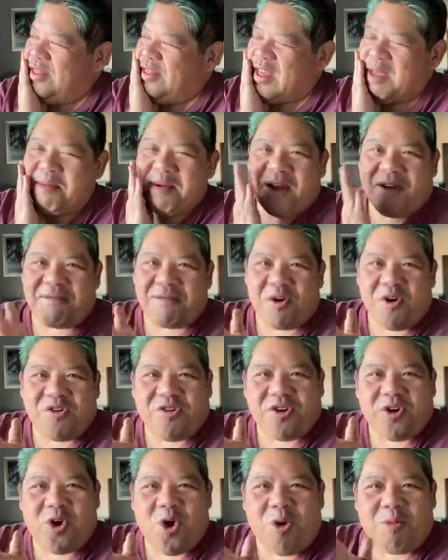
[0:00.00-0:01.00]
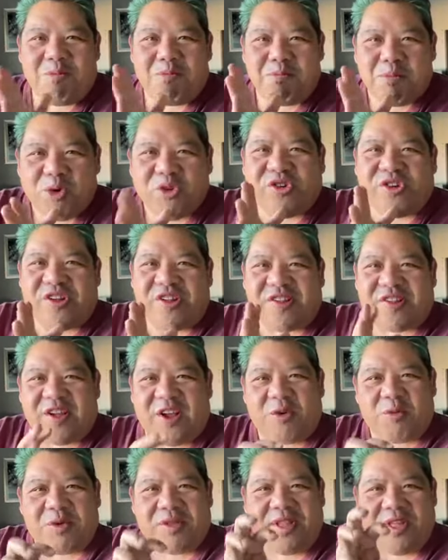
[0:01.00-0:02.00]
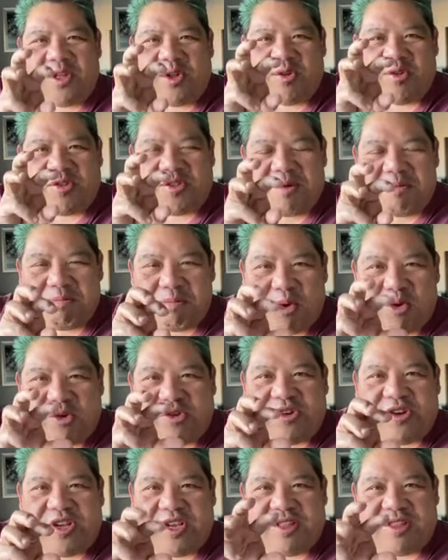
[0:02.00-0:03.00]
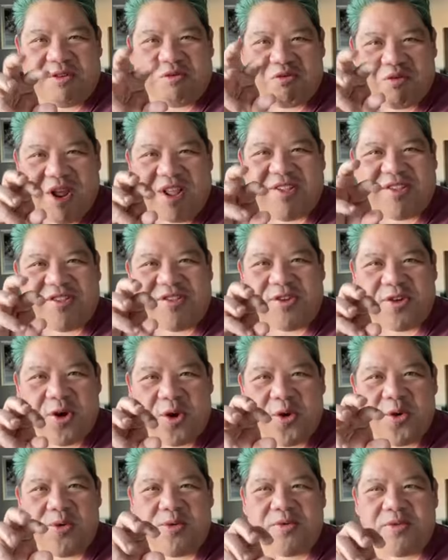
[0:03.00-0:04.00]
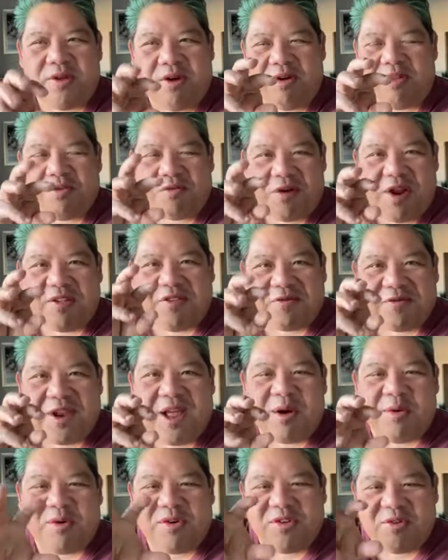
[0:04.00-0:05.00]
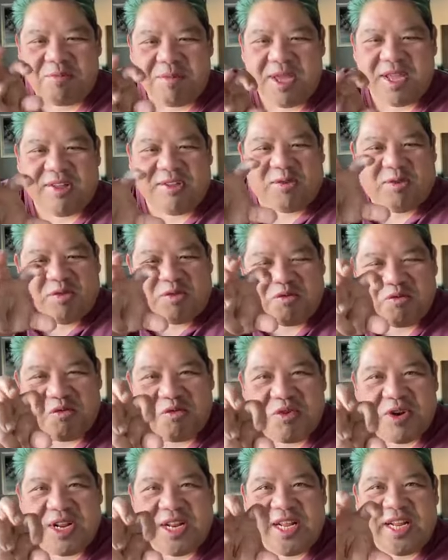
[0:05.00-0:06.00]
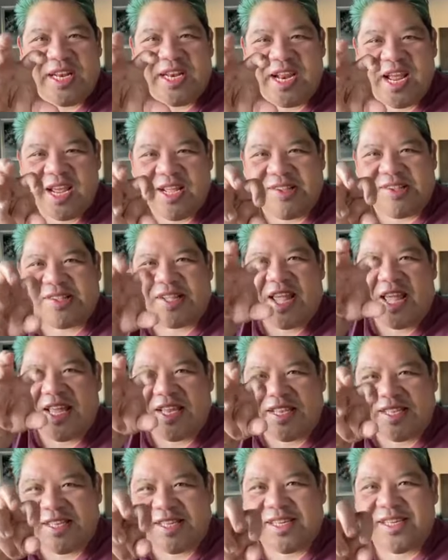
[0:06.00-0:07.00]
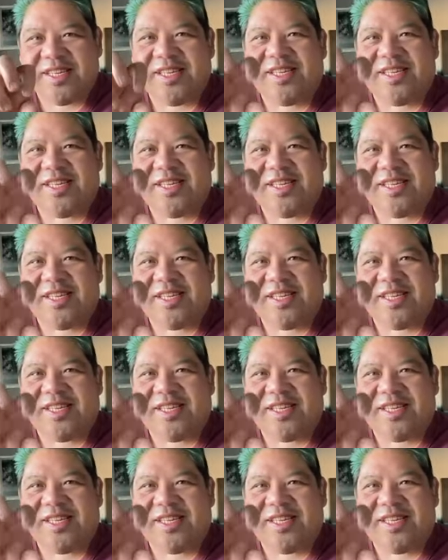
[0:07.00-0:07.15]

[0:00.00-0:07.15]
they make a version called mochisada, where they use the mochi, the rice dough, the rice flour to make it. So it's really nice and,